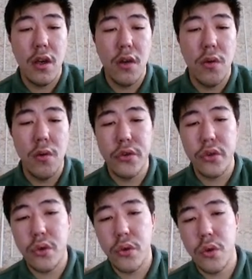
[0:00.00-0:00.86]

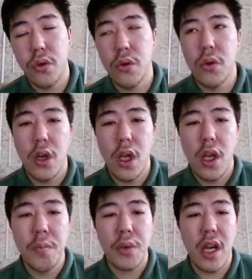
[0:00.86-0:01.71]
Also,
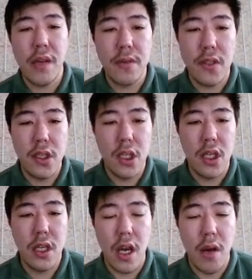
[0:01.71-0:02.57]

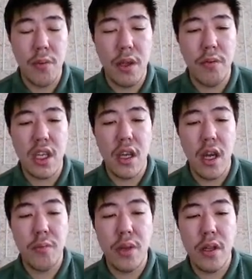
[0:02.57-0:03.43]
privacy
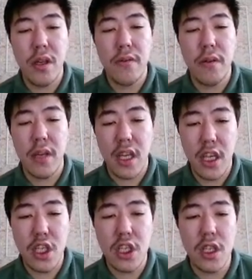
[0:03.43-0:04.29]

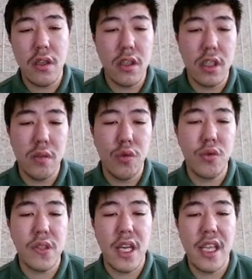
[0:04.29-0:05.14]
amplification
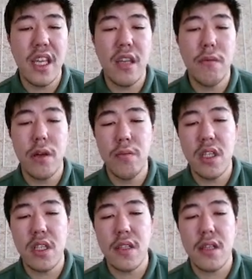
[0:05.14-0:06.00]
removes any
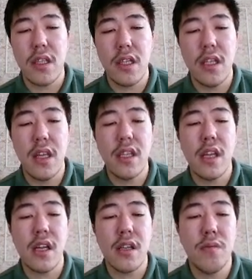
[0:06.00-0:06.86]
information that an
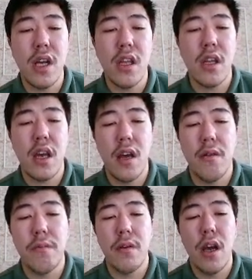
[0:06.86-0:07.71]
attacker may have
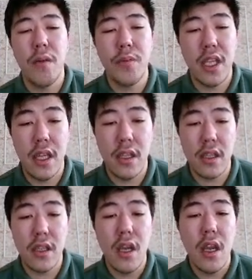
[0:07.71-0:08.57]
obtained.
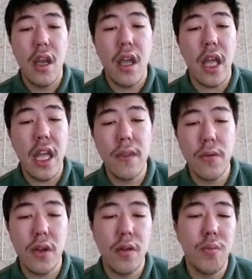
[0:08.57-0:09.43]
Hardware
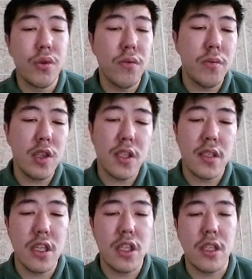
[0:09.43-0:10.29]
improvements
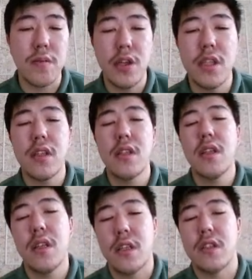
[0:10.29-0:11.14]
such as better
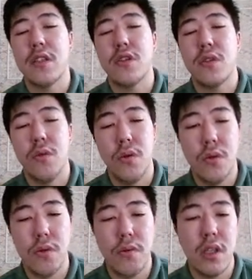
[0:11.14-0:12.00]
detectors or
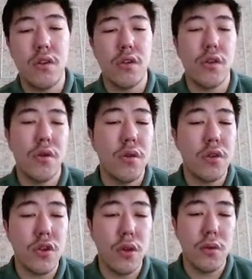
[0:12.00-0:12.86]
photon
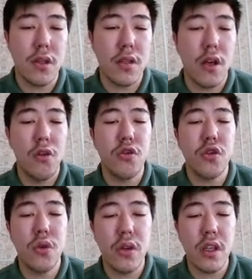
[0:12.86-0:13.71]
sources
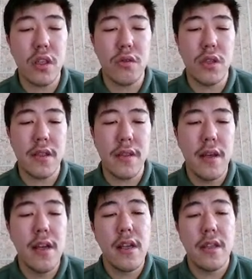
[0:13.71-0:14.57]
also increase
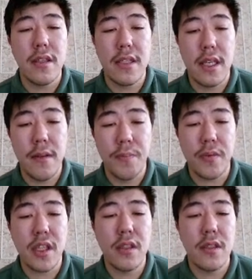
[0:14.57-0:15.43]
the
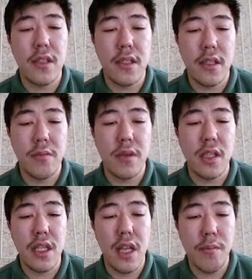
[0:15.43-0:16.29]
system
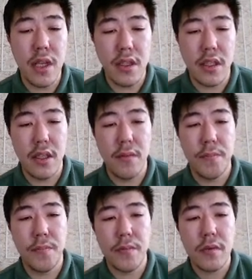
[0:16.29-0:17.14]
reliability.
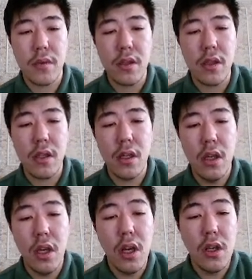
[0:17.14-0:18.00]

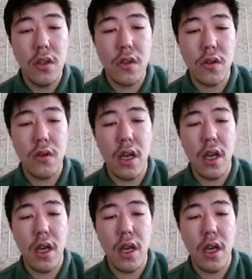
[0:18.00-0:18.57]
So,